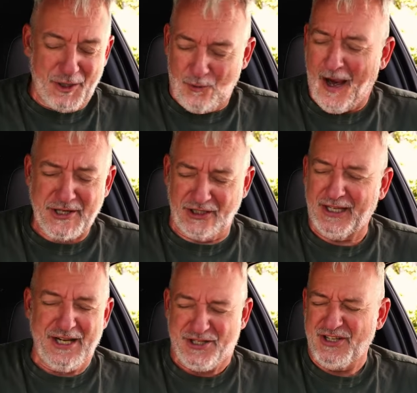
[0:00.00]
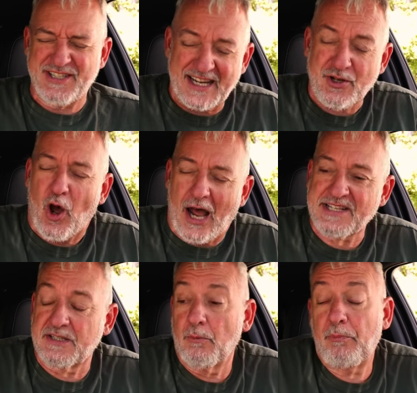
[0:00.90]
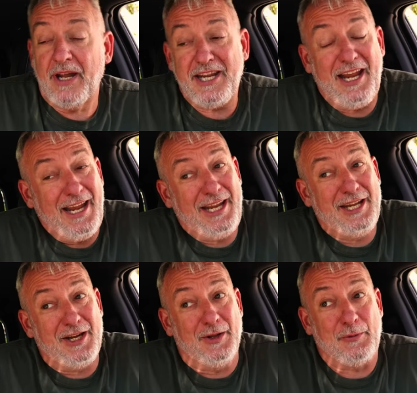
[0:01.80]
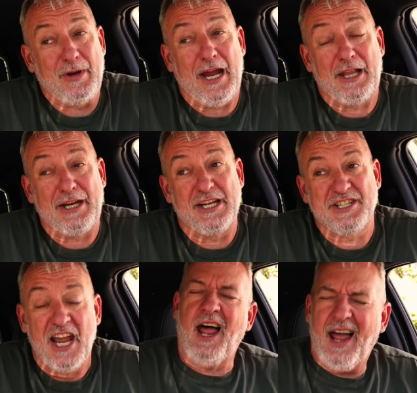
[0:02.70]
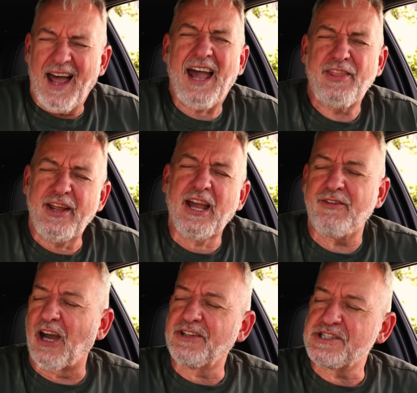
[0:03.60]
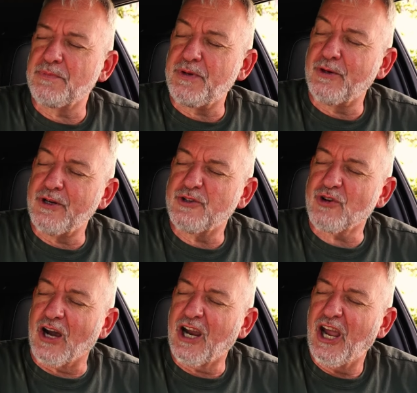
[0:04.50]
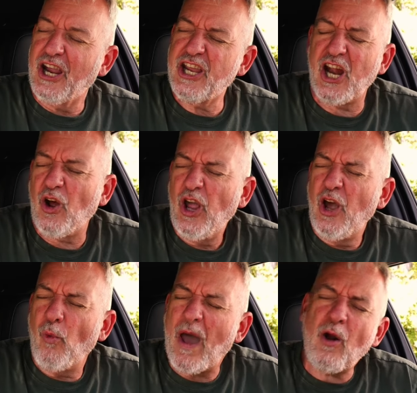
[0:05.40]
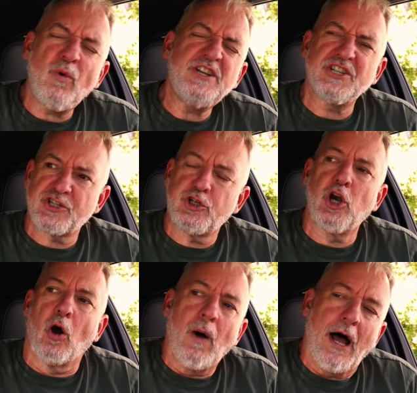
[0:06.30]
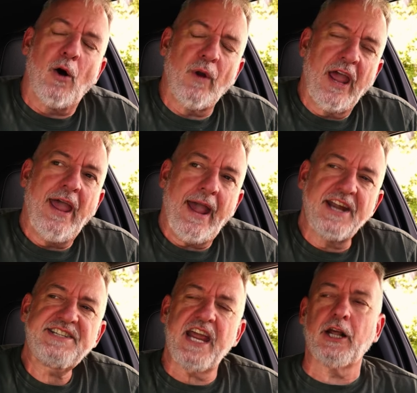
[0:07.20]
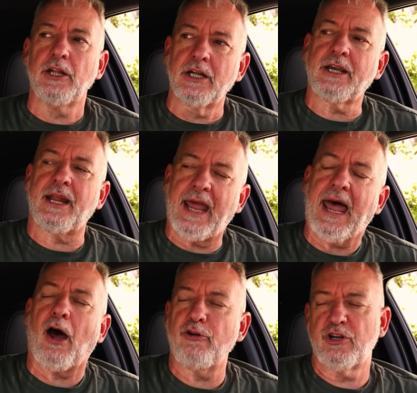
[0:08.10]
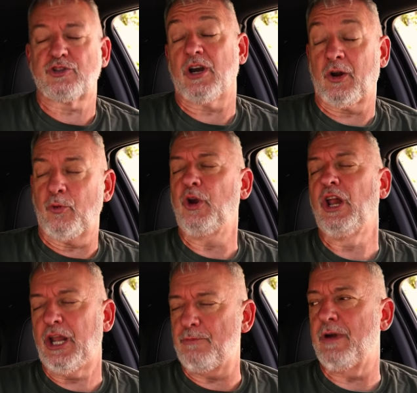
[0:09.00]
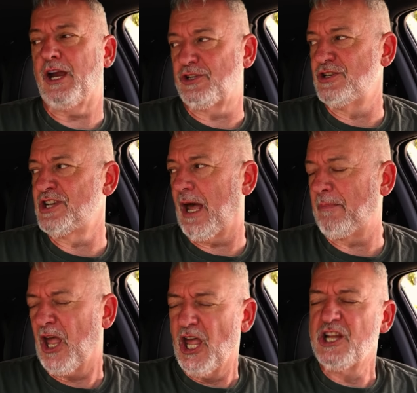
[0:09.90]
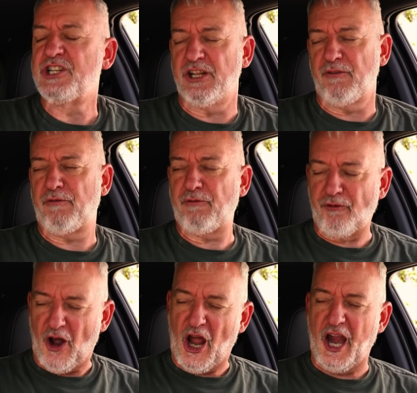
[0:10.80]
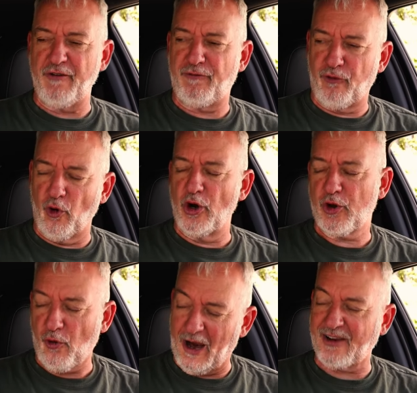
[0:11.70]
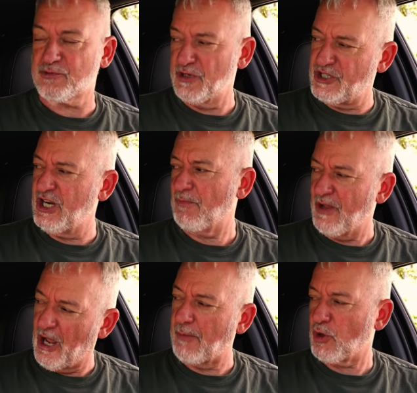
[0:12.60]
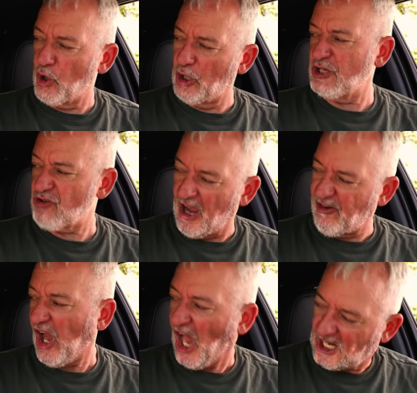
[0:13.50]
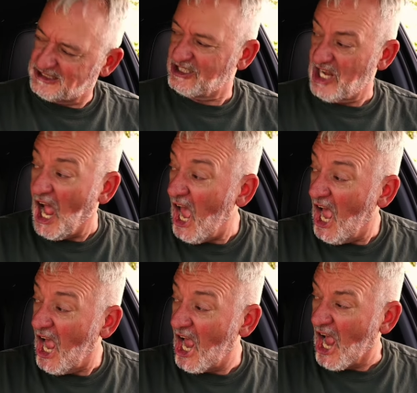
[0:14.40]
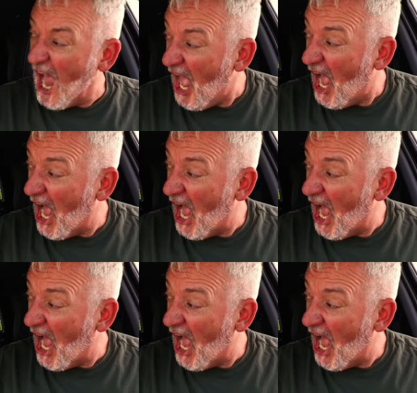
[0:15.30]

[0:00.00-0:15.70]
Congratulations, that's awesome. But you know, the reality is, I think I've got the superior truck. You know, why don't we just go out and take a look at how your truck really measures up to the fine Ford craftsmanship that I'm currently driving? Huh? Huh?